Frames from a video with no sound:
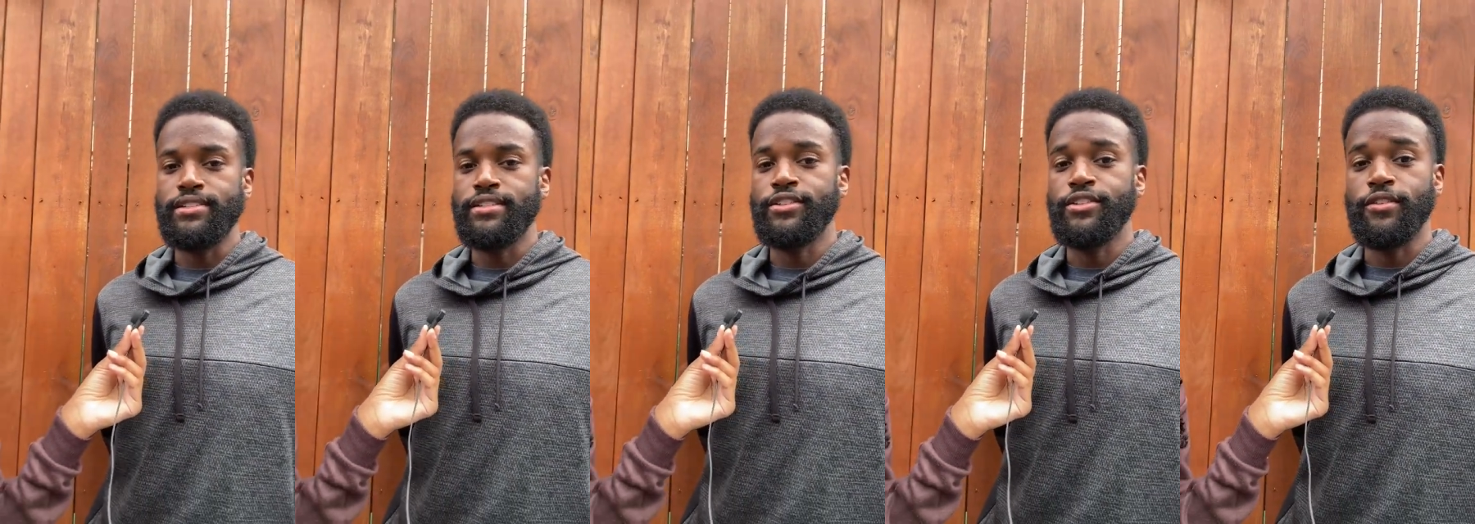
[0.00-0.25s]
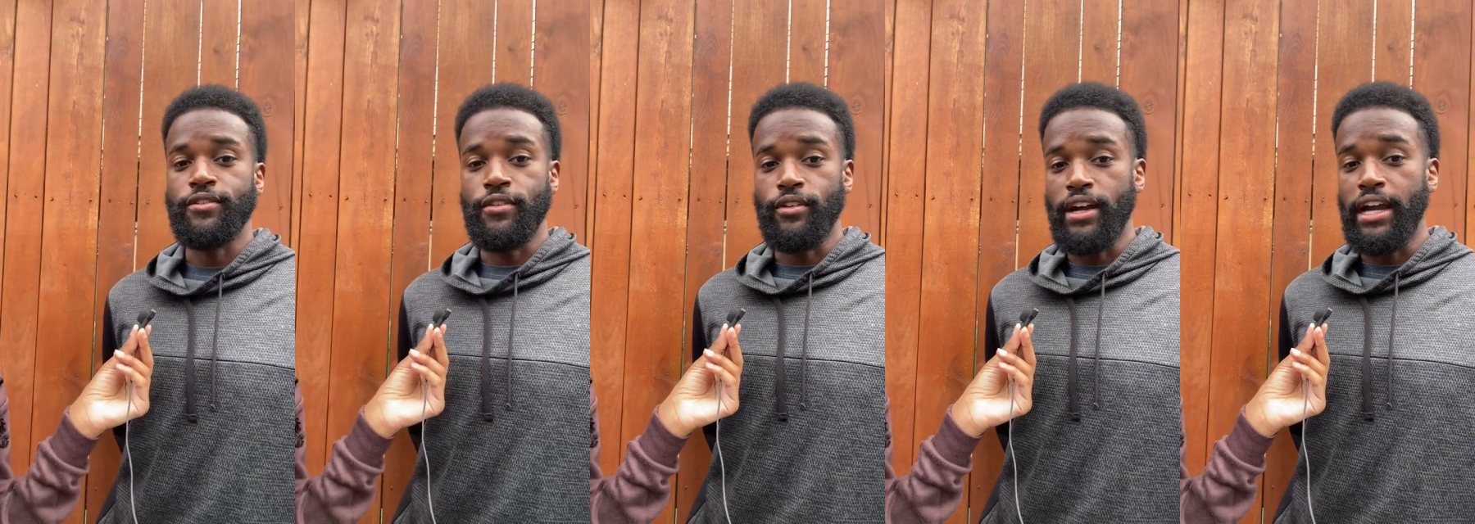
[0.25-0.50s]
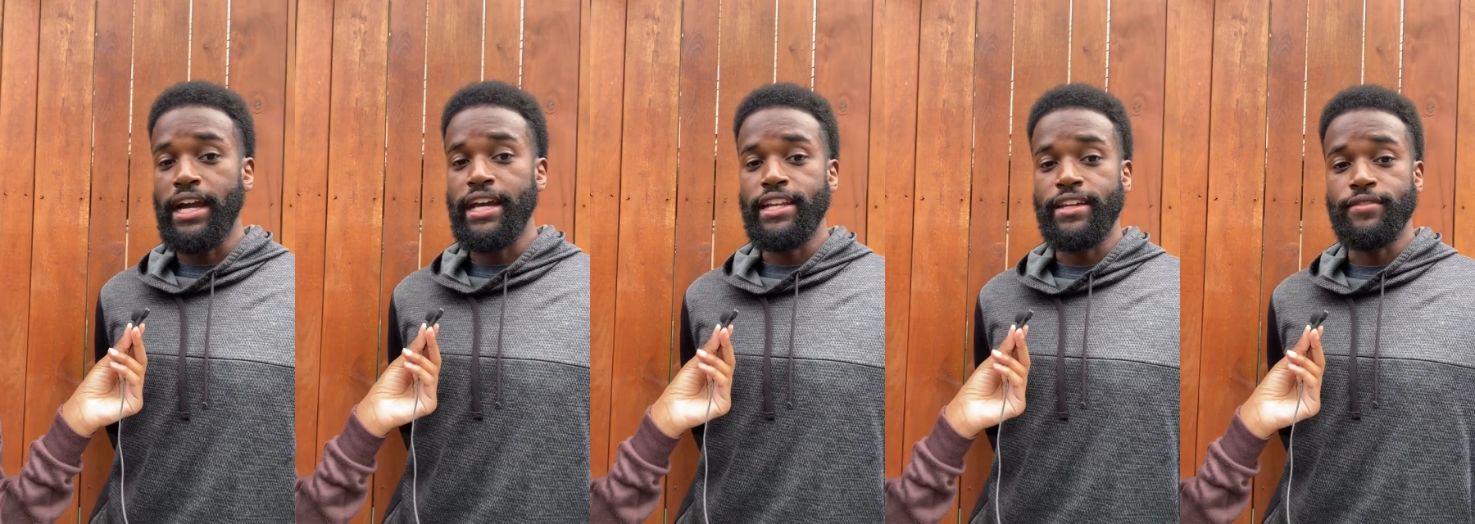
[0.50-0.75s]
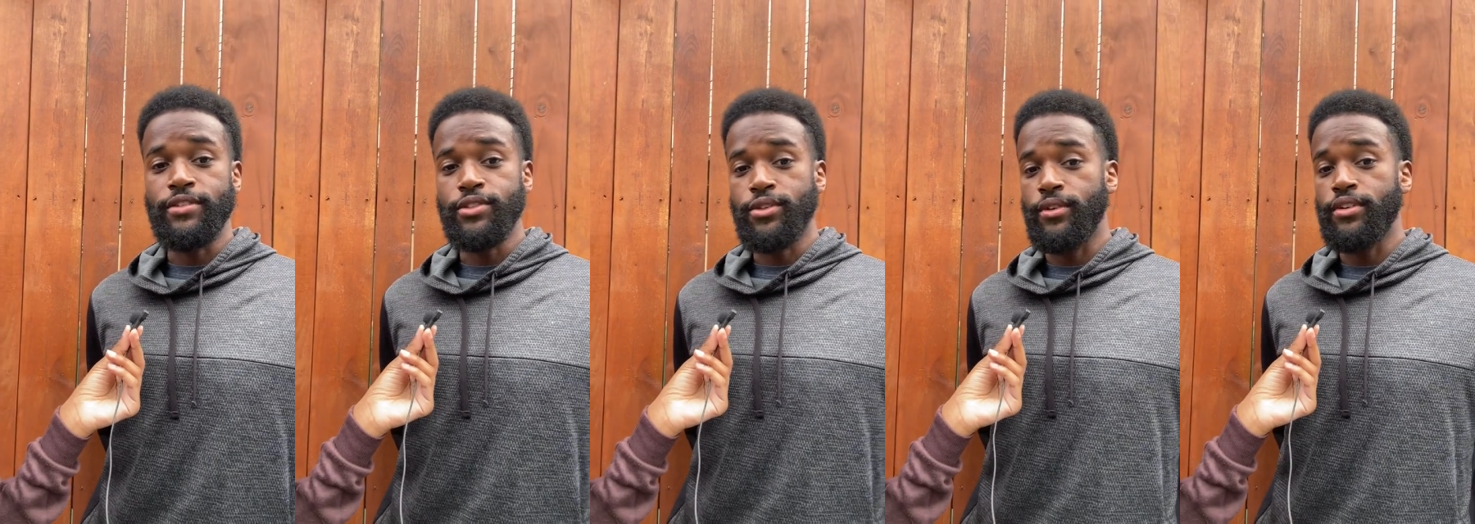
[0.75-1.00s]
there's a variety
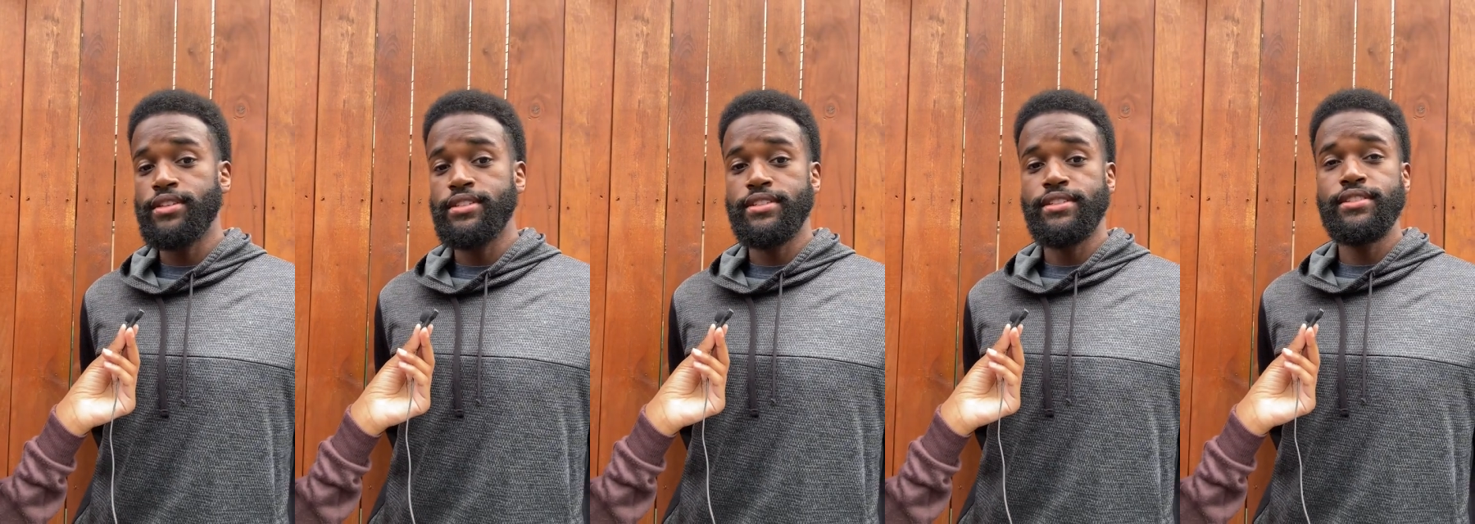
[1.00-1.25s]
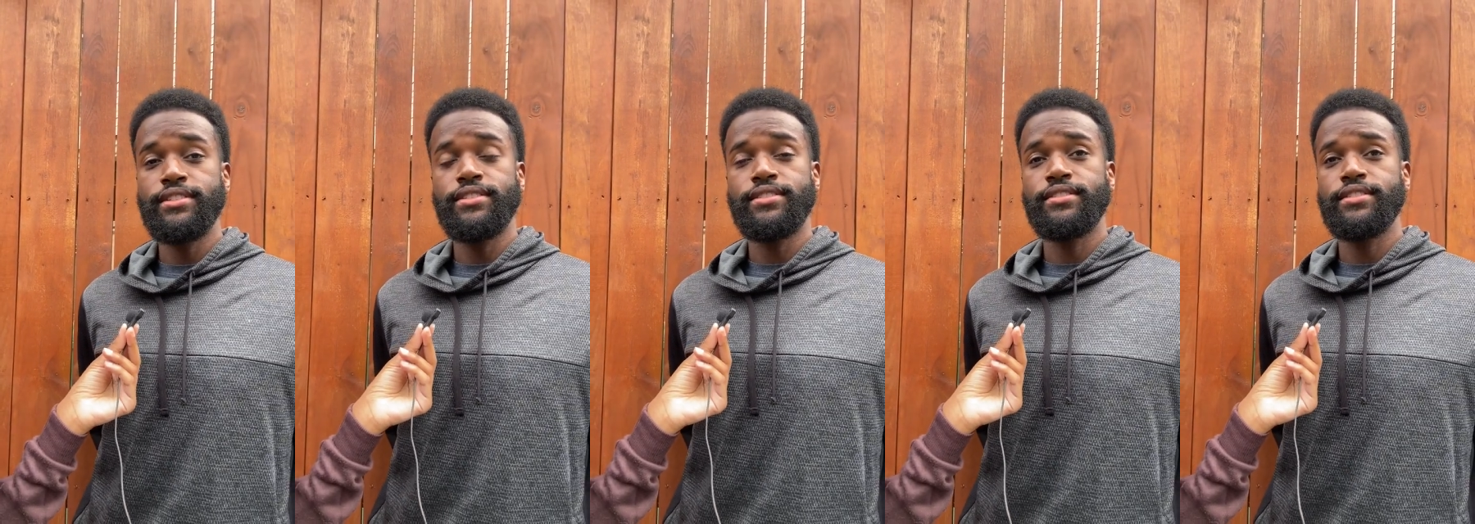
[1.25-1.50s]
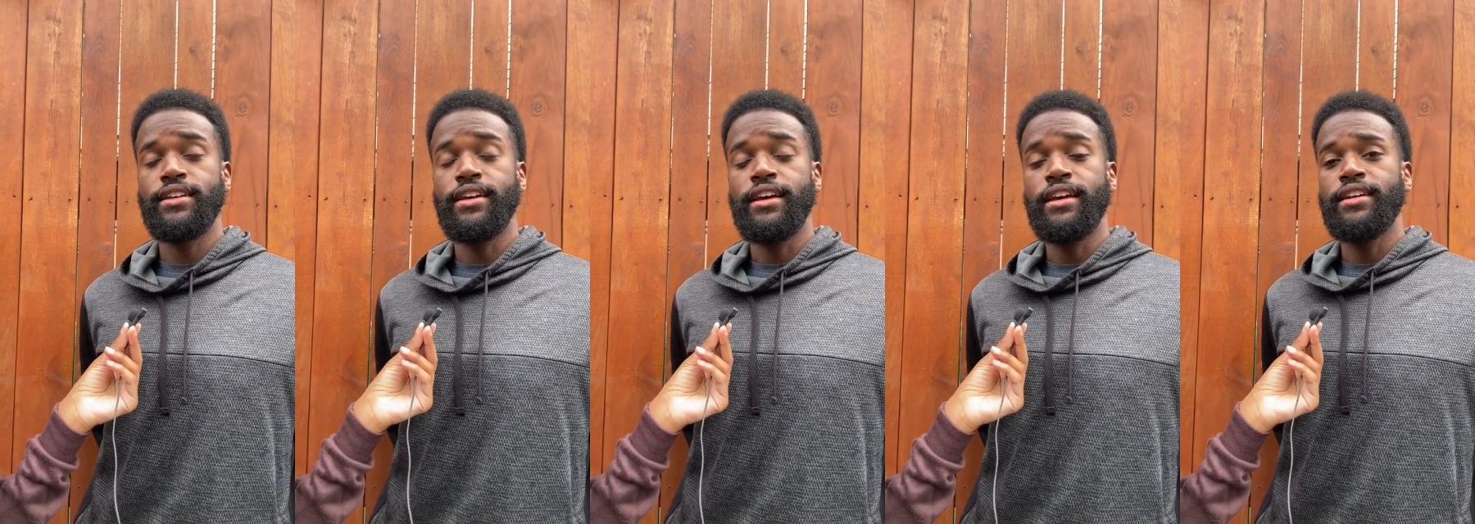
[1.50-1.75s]
of sources.